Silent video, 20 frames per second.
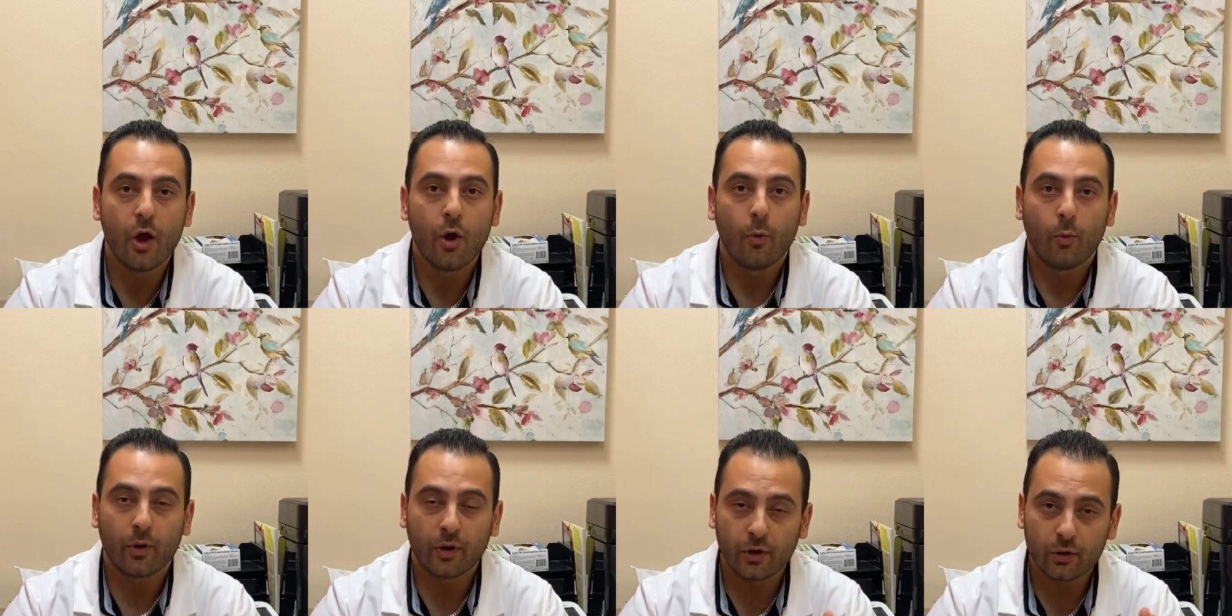
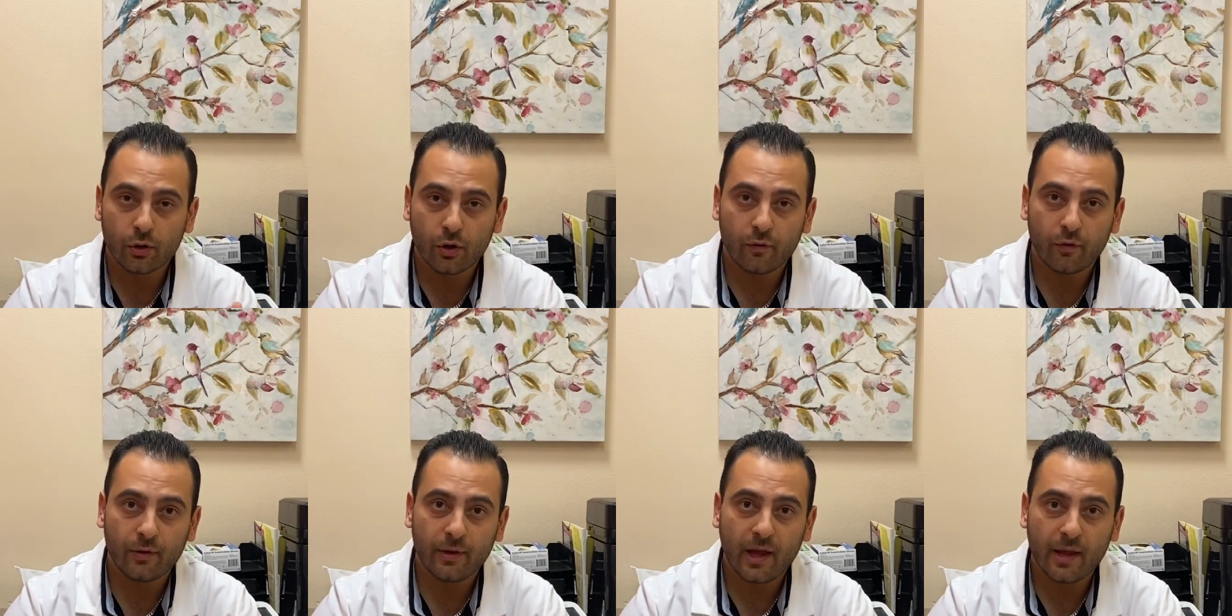We're gonna go
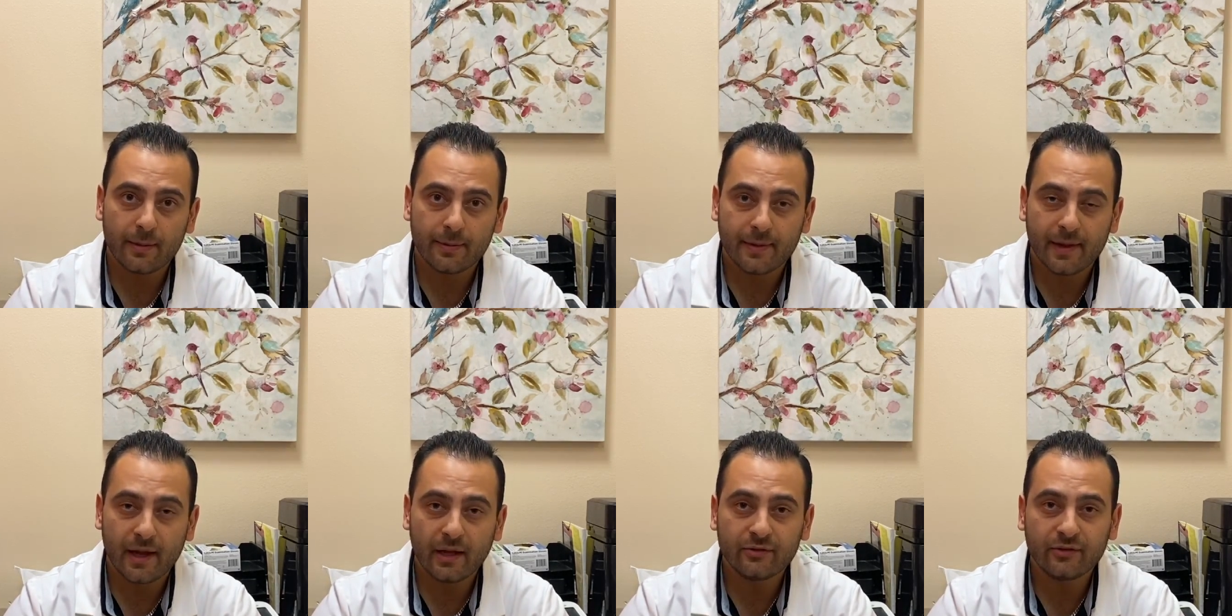over that
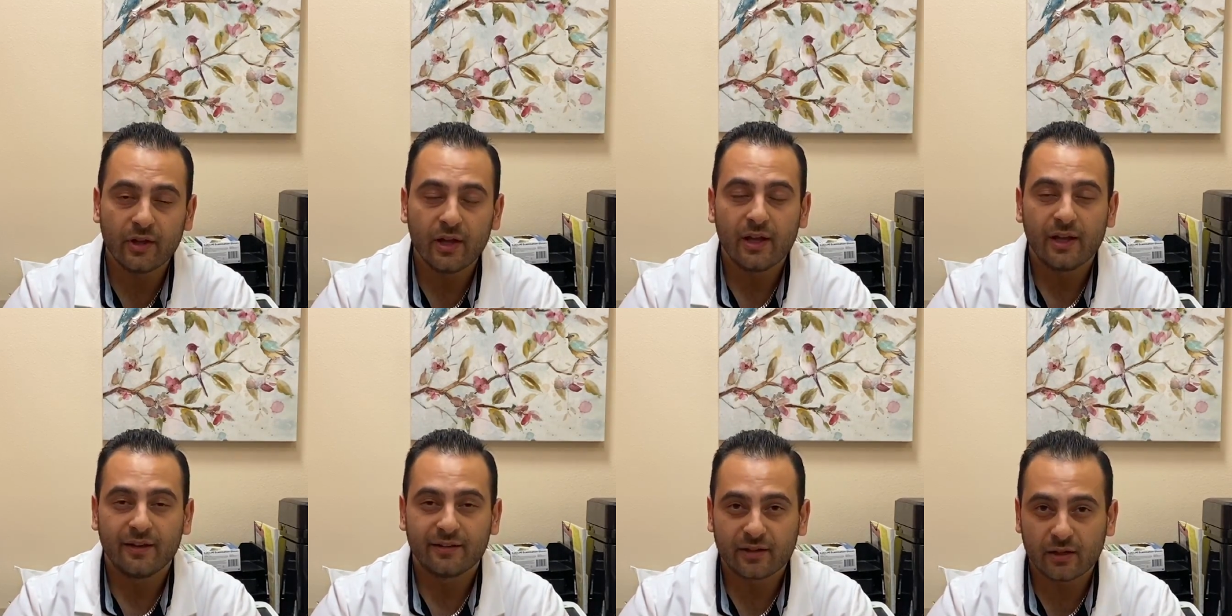next.
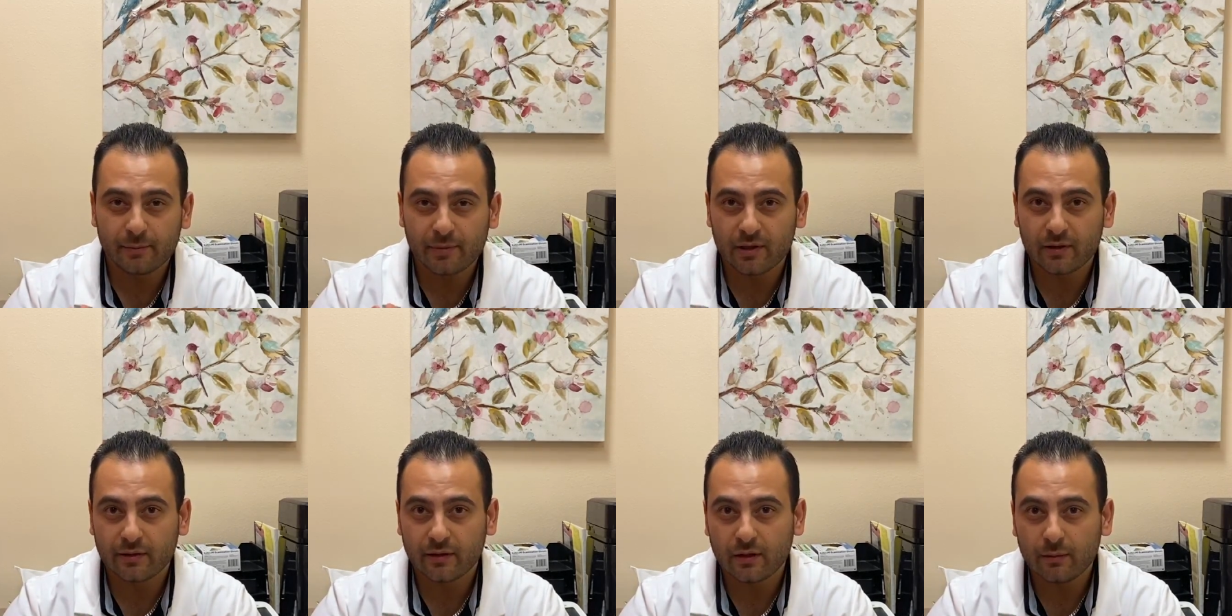It's gonna be
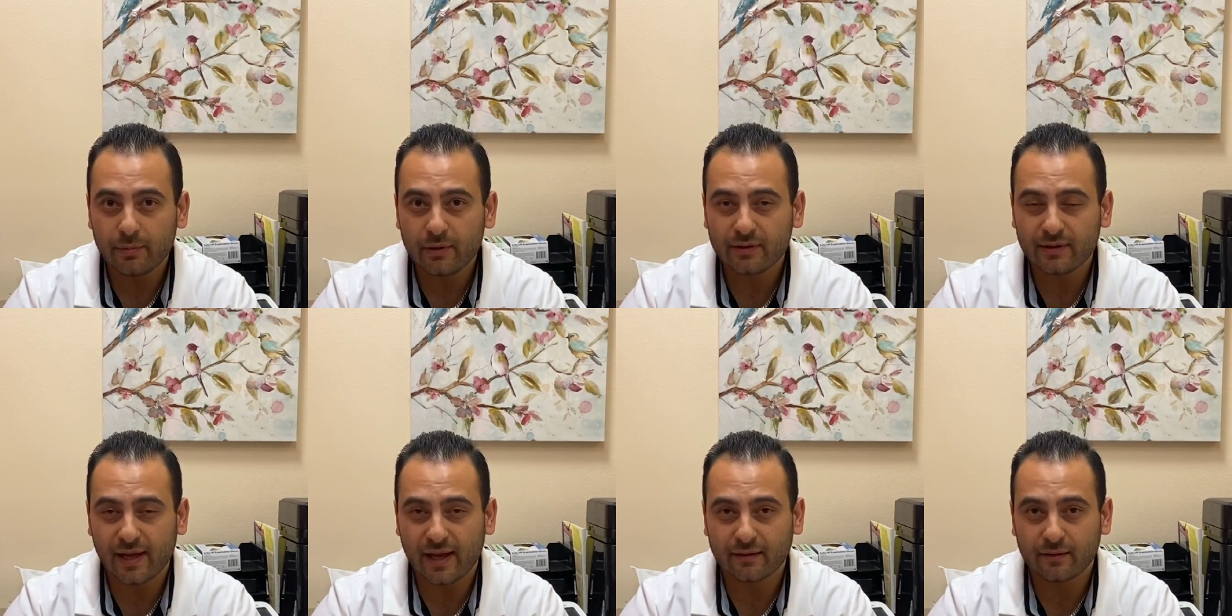a little
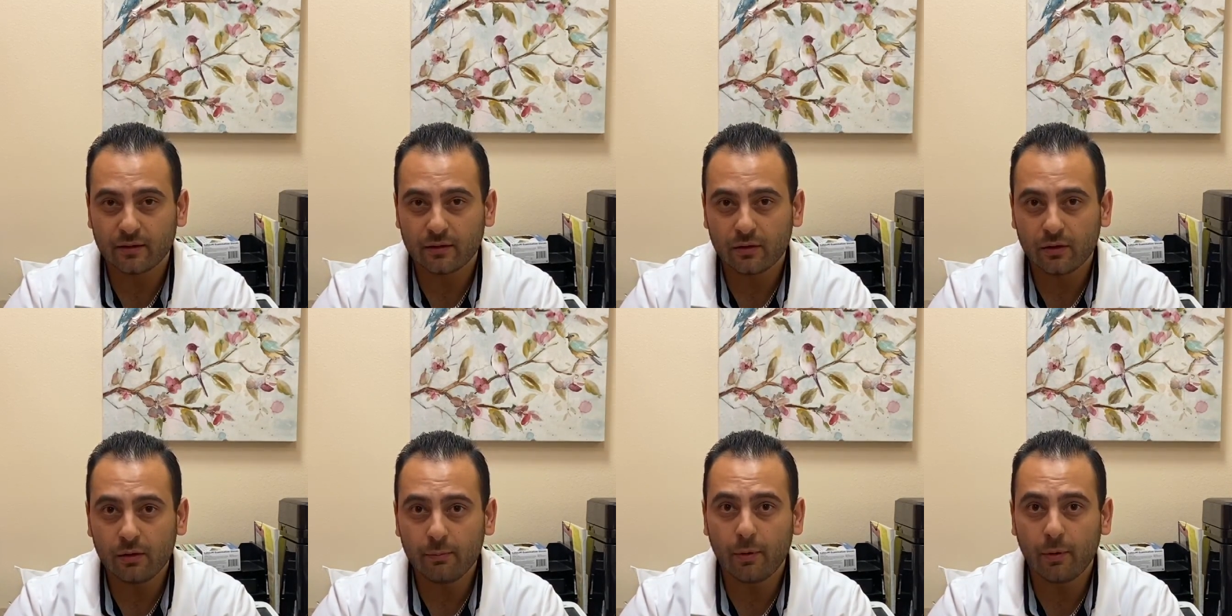bit technical,